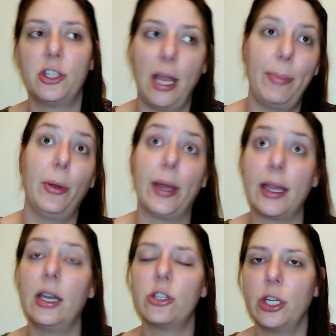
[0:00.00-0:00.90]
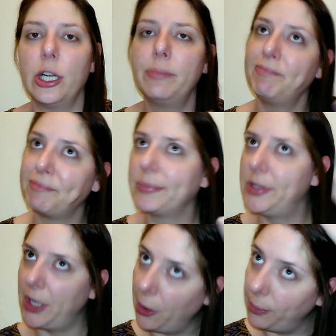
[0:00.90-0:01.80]
shampoo and conditioner.
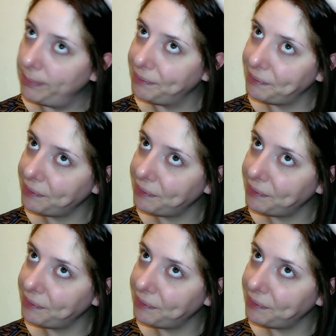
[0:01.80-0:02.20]
So,